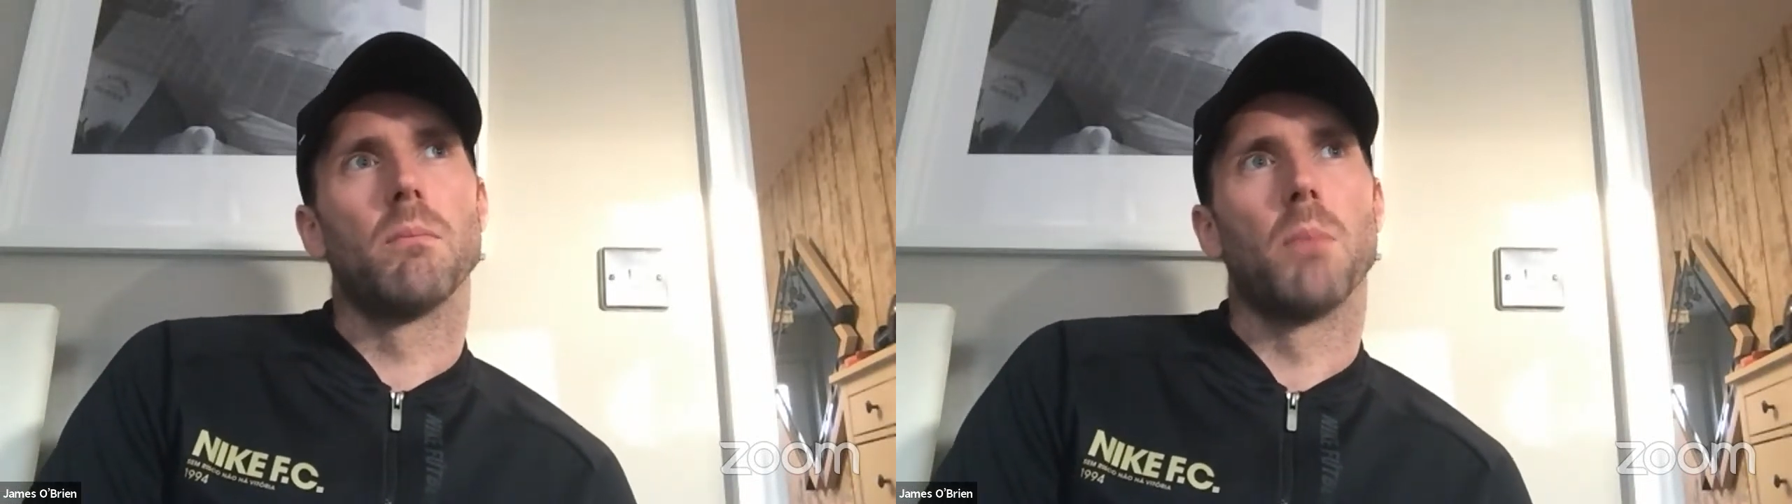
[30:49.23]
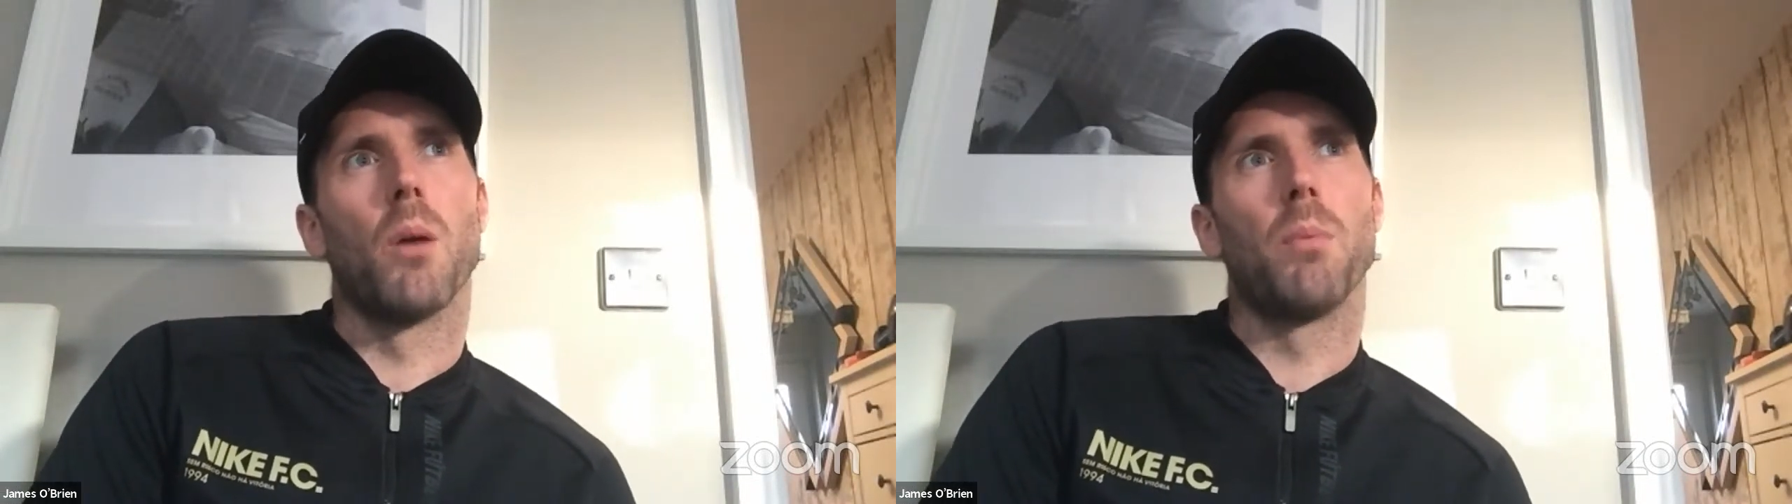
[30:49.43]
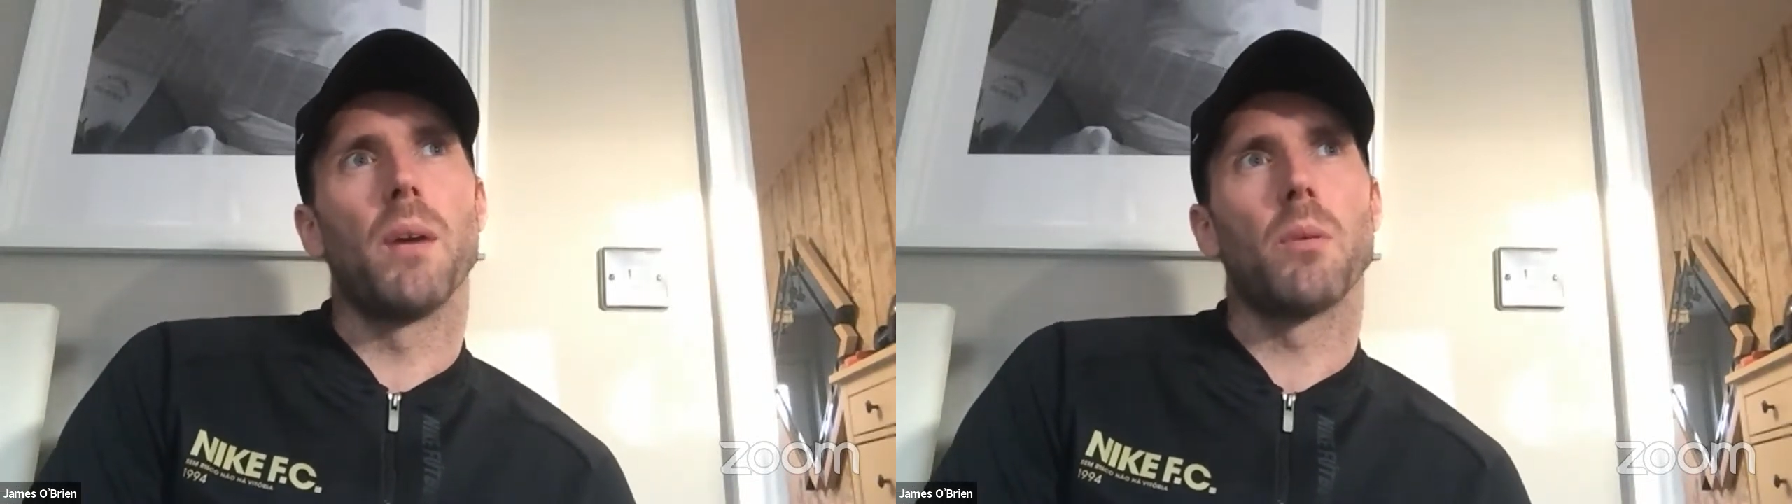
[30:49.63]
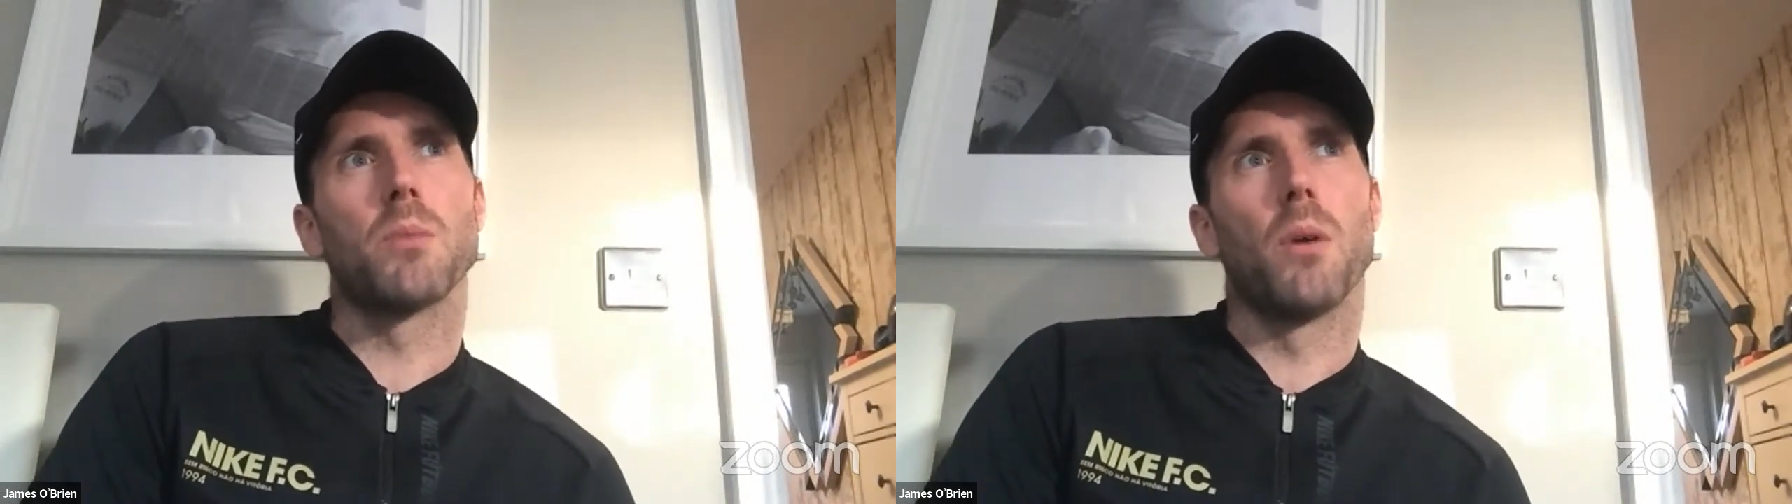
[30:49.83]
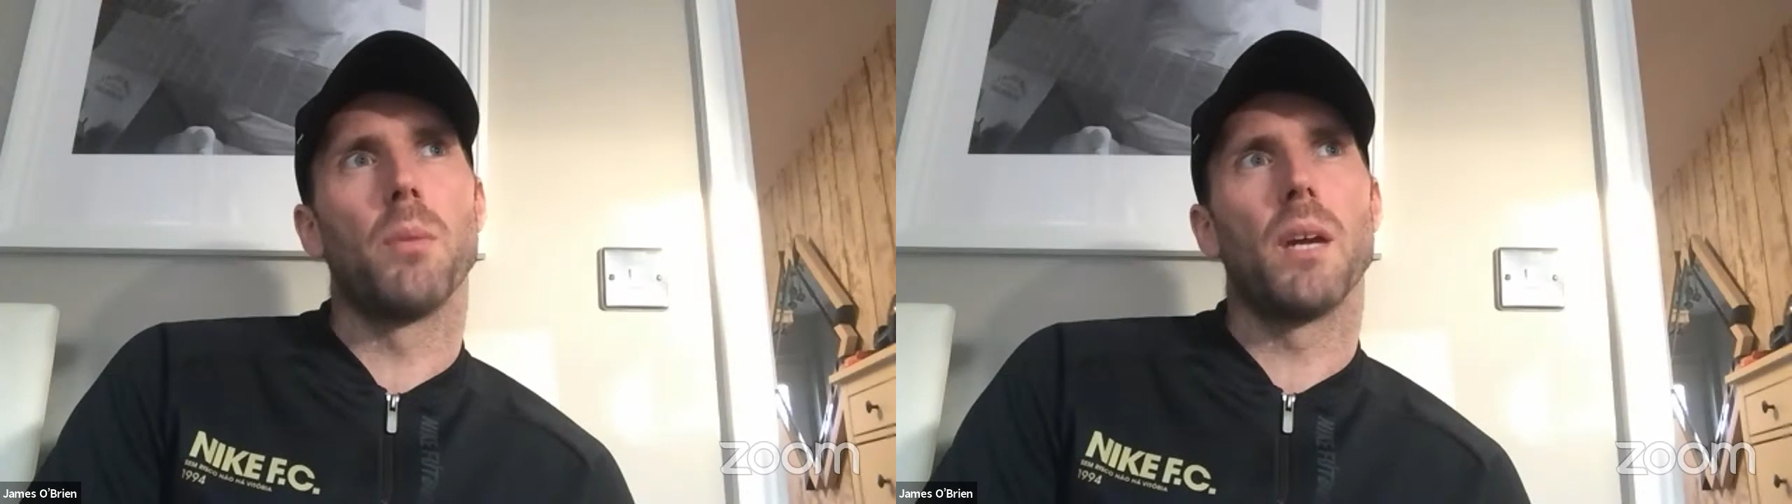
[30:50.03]

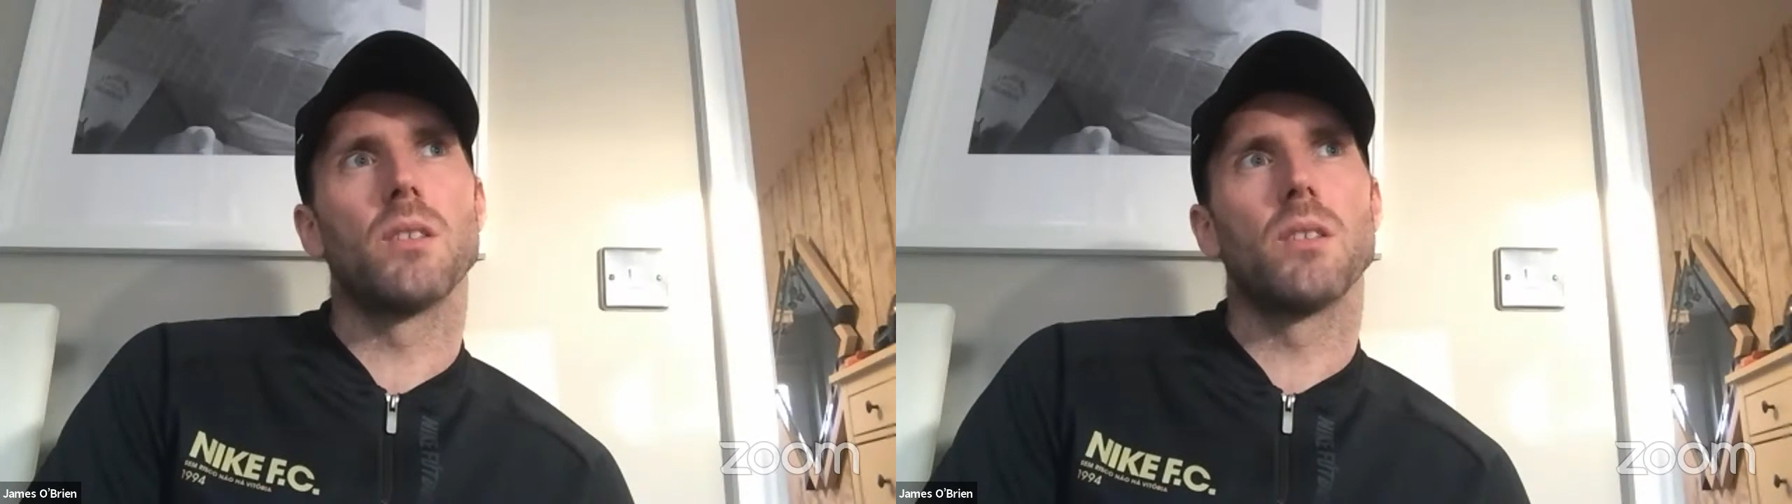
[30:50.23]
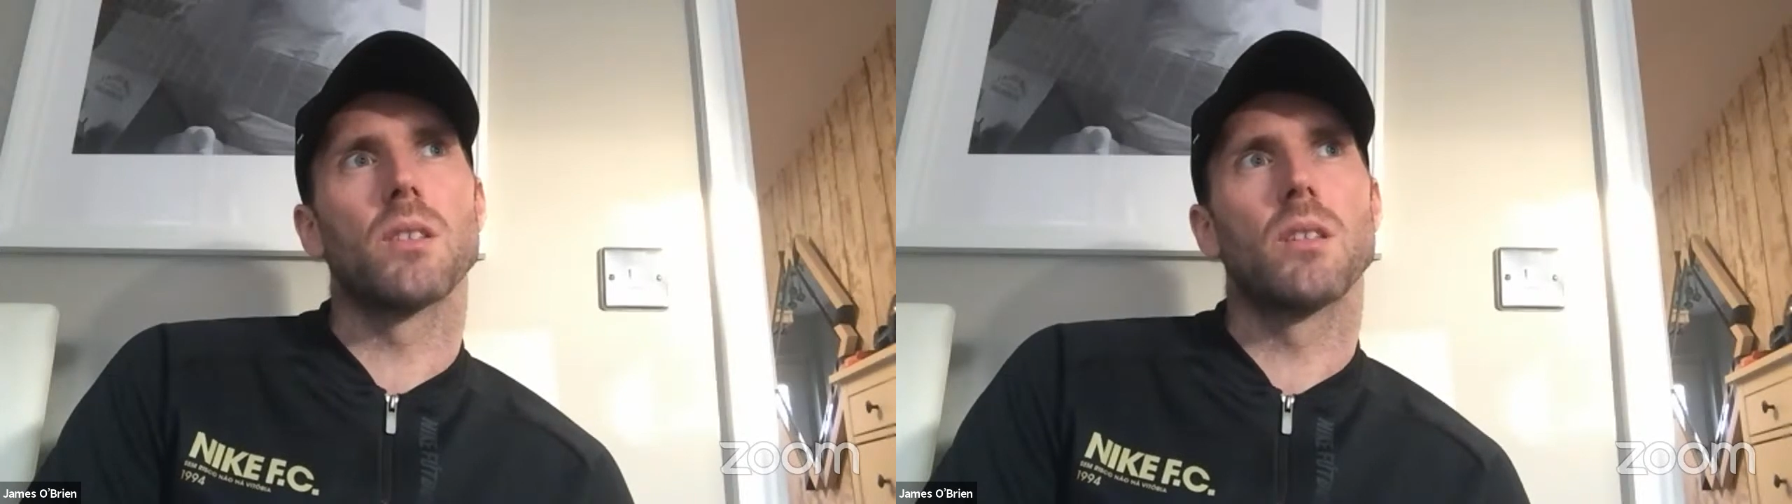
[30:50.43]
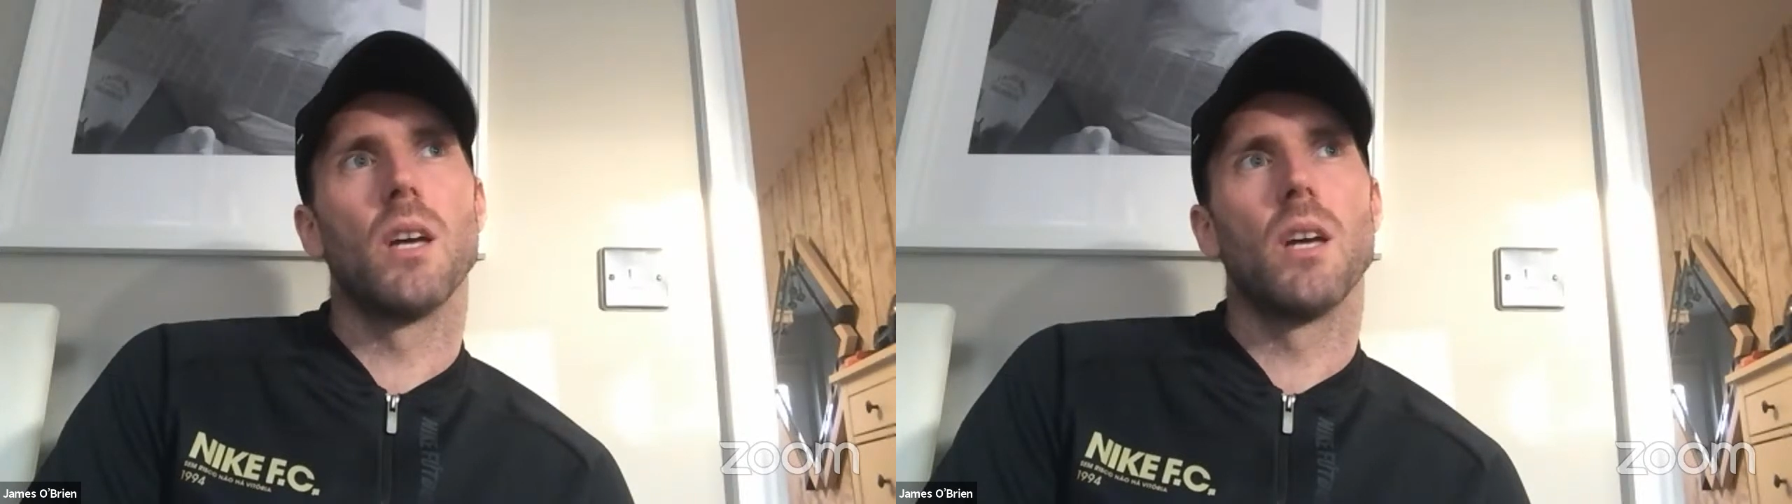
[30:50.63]
Bobby injured?